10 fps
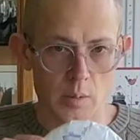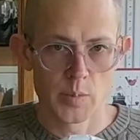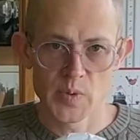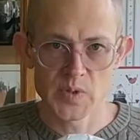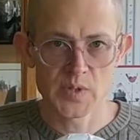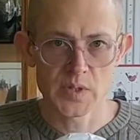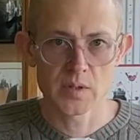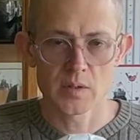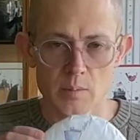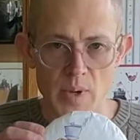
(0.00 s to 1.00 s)
But this is
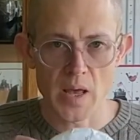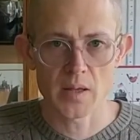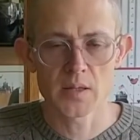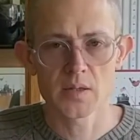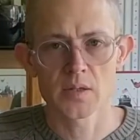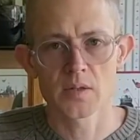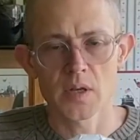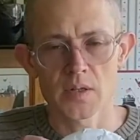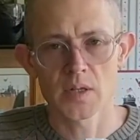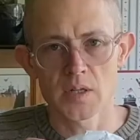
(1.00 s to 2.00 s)
it. Balance,
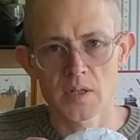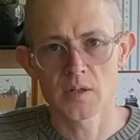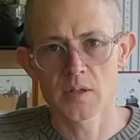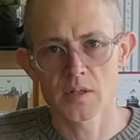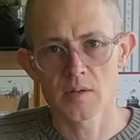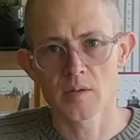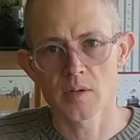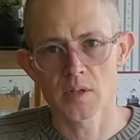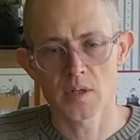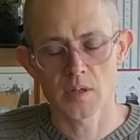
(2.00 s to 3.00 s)
2018 Yunnan
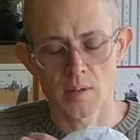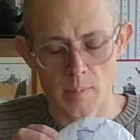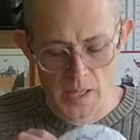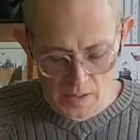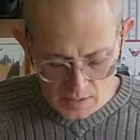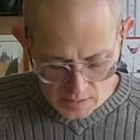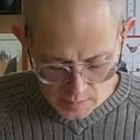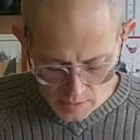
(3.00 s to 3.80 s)
Sourcing Balance. We